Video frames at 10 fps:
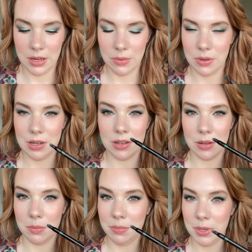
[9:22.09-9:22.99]
which is
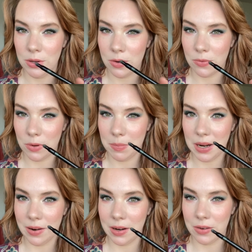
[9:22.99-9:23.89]
a beautiful
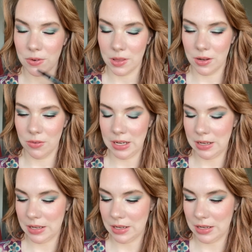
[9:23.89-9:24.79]
pairing for the
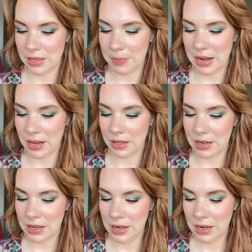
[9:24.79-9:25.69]
greens in this palette.